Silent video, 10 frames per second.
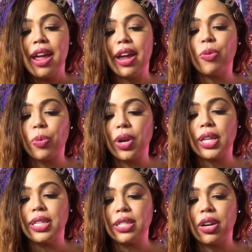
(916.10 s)
It
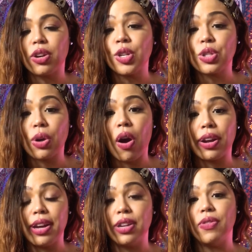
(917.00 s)
really took a
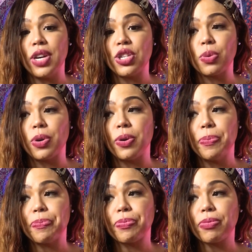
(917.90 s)
strong individual
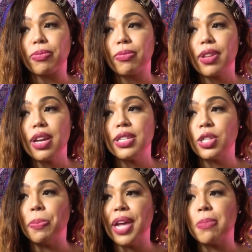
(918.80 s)

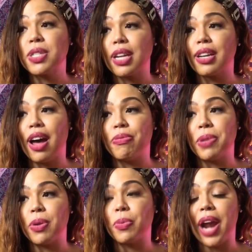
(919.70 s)
to be able to love
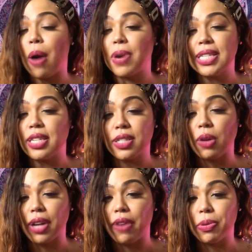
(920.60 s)
me when I wasn't so
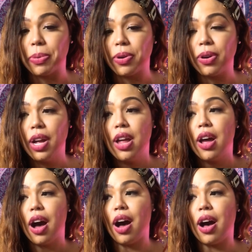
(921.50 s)
lovable.
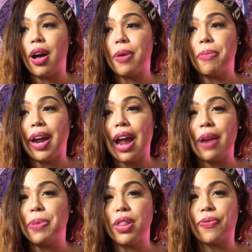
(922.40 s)
And
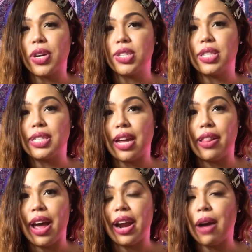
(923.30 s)
I'd be the first to say
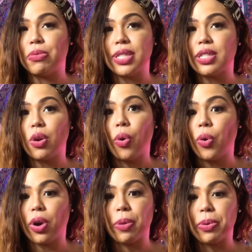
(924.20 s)
that. I was
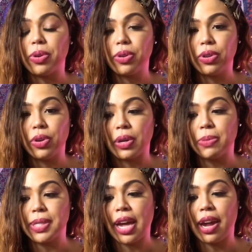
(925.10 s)
horrible. You know what
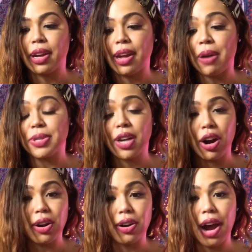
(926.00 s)
I'm saying? I was
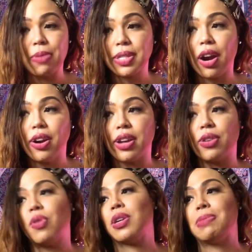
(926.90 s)
hurt. I was hurting.
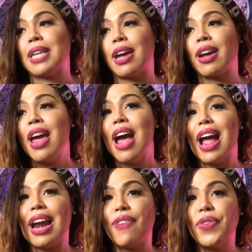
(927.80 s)
You know what I'm saying?
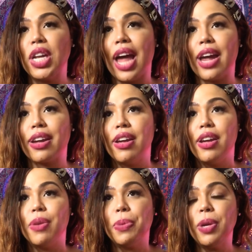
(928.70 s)
And I feel like
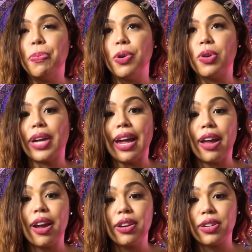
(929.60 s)
people
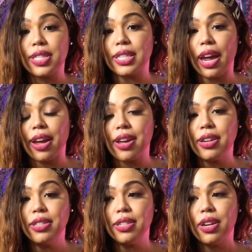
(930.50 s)
can't
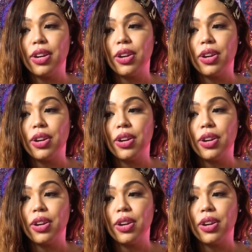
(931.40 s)
understand